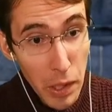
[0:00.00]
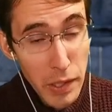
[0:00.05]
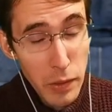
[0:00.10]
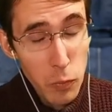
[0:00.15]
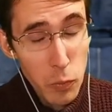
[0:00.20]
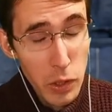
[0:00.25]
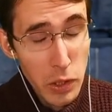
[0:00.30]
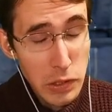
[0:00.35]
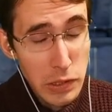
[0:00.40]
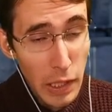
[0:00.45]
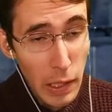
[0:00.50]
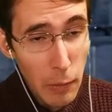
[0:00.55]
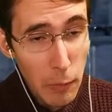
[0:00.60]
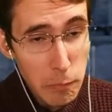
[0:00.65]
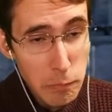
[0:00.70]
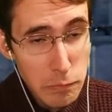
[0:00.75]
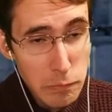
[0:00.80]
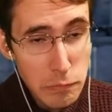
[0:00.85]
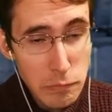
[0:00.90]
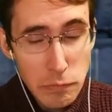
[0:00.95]
But it worked out.
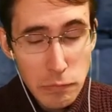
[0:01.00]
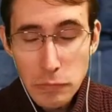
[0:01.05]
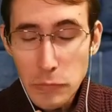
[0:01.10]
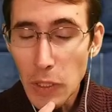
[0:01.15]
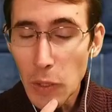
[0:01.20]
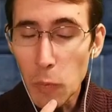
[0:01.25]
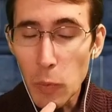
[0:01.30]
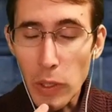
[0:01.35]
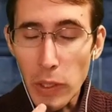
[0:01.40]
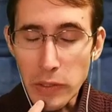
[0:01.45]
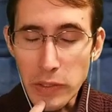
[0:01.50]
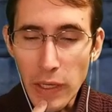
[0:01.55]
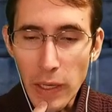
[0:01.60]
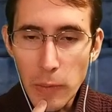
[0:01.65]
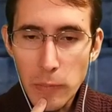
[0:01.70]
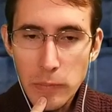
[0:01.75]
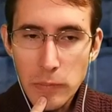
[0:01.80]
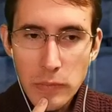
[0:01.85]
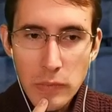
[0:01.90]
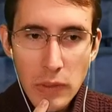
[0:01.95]
It worked
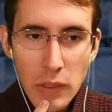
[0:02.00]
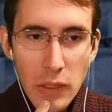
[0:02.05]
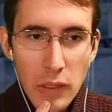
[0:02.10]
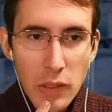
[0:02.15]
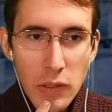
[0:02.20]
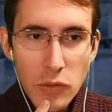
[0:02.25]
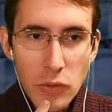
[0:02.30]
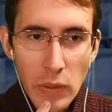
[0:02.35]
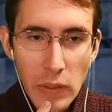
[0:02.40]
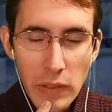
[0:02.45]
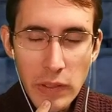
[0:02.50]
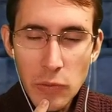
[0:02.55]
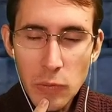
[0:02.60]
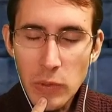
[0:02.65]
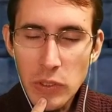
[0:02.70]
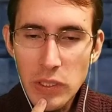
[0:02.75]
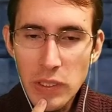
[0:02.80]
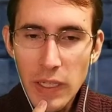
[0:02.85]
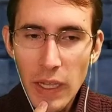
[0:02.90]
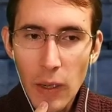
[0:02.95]
out. So at
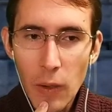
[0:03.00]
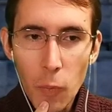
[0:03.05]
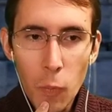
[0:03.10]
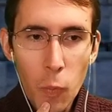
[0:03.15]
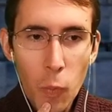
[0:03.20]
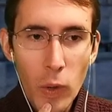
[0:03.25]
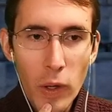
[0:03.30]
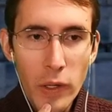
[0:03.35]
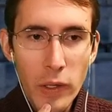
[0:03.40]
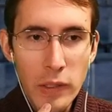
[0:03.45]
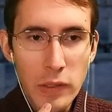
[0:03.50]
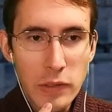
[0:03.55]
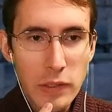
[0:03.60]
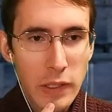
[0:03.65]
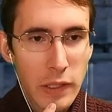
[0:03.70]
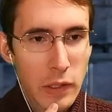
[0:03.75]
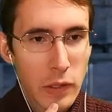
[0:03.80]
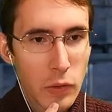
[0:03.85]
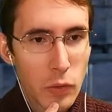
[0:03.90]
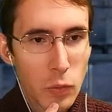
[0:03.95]
least we took out one
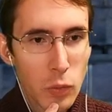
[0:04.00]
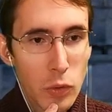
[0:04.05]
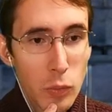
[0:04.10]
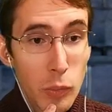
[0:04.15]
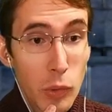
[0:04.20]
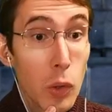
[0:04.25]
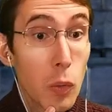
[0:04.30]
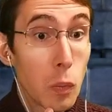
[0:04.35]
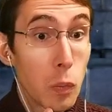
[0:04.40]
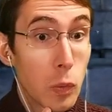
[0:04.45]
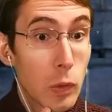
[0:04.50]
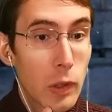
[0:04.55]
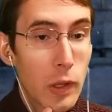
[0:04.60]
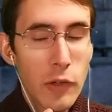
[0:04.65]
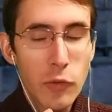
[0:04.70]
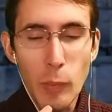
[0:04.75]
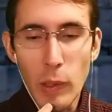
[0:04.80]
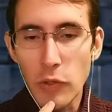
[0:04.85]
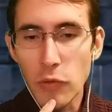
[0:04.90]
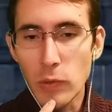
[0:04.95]
entire group. Oh,
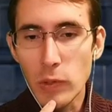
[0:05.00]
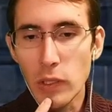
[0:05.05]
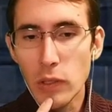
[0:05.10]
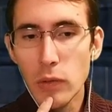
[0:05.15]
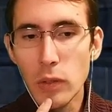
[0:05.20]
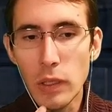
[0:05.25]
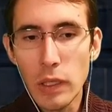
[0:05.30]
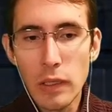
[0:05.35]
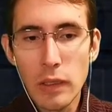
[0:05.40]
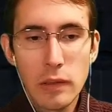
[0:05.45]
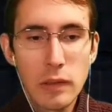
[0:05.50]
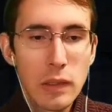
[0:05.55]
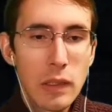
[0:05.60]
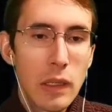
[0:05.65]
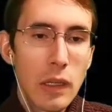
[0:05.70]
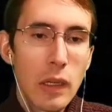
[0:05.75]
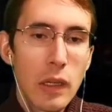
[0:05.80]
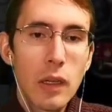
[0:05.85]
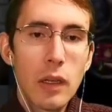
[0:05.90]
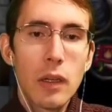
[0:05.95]
class mastery, good.
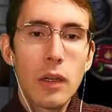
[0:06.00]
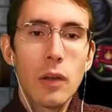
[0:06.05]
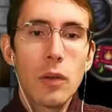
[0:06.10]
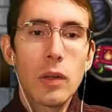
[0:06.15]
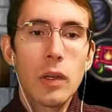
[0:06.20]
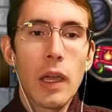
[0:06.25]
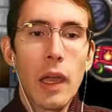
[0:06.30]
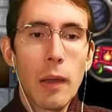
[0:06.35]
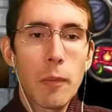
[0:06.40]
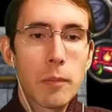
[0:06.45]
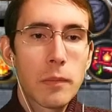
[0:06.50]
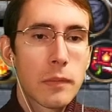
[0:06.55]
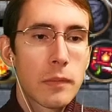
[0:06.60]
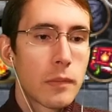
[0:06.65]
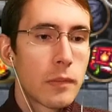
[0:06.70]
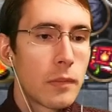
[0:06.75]
Okay.